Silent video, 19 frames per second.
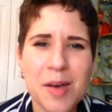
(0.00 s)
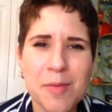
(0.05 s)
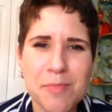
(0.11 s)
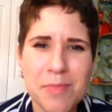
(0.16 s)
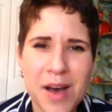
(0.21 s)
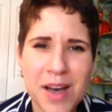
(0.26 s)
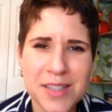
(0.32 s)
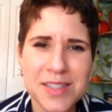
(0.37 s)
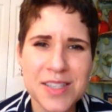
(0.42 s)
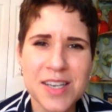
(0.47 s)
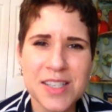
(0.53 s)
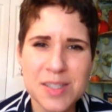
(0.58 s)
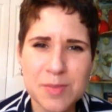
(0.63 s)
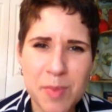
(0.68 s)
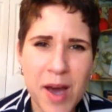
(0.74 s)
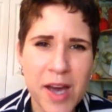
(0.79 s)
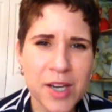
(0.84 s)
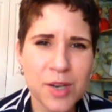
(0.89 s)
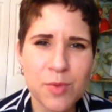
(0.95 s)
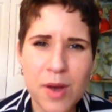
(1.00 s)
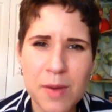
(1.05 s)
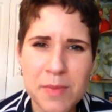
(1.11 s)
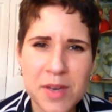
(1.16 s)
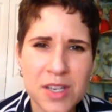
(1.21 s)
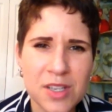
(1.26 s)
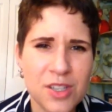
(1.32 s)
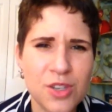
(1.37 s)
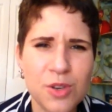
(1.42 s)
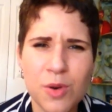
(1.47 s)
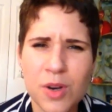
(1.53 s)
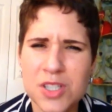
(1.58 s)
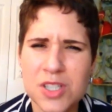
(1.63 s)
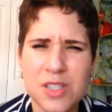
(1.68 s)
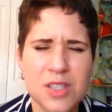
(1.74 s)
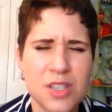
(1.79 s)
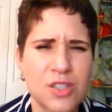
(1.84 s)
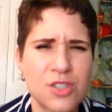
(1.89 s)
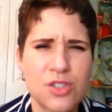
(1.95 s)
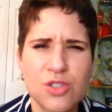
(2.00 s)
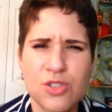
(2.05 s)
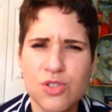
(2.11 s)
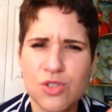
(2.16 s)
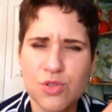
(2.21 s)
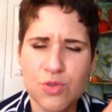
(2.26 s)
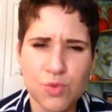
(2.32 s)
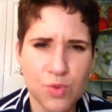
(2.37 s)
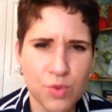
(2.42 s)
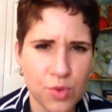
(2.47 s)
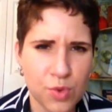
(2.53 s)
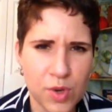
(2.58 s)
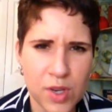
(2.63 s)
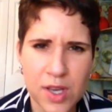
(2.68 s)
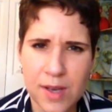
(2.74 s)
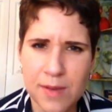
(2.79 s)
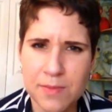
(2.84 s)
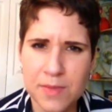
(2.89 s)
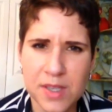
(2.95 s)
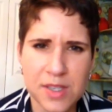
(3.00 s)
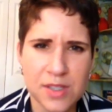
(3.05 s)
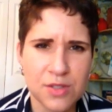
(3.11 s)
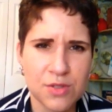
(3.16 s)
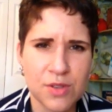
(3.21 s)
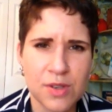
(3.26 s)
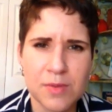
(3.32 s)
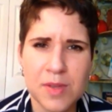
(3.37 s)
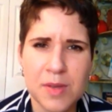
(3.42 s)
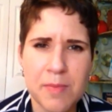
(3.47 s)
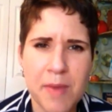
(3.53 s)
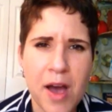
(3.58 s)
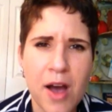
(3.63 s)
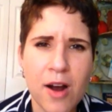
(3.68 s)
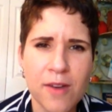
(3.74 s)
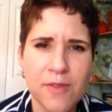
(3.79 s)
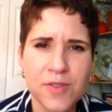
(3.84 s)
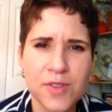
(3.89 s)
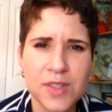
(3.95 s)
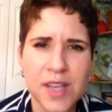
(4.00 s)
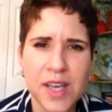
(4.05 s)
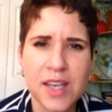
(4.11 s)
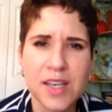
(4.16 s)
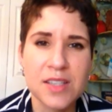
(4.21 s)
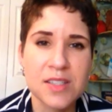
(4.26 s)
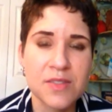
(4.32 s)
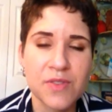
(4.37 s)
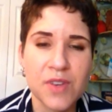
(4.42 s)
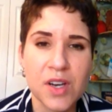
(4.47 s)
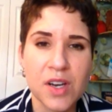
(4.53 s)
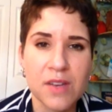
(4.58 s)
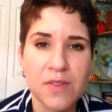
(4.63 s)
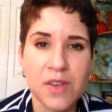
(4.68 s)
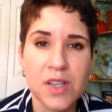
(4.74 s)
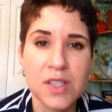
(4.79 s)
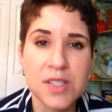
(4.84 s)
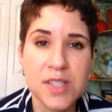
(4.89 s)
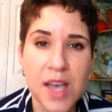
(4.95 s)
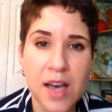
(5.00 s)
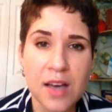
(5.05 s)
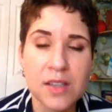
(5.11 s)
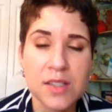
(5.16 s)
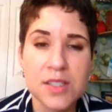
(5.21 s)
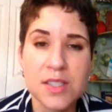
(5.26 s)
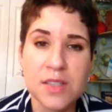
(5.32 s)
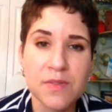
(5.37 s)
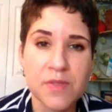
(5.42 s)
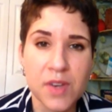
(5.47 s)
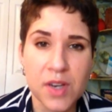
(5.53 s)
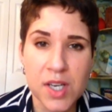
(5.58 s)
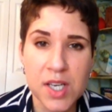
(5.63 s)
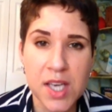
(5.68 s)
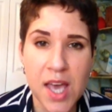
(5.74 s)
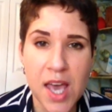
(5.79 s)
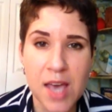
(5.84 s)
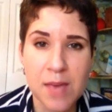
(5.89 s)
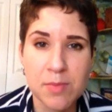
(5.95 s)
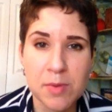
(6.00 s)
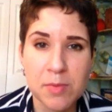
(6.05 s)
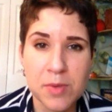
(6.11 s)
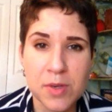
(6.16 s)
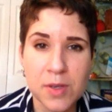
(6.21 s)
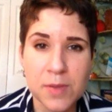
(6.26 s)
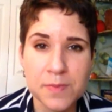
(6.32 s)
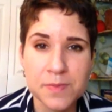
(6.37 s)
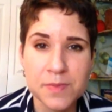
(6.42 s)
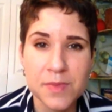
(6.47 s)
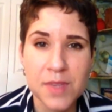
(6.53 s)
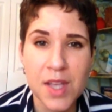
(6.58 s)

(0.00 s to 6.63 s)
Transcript: But spider women, you are just extremely, extremely powerful ladies. Very, very talented, very capable.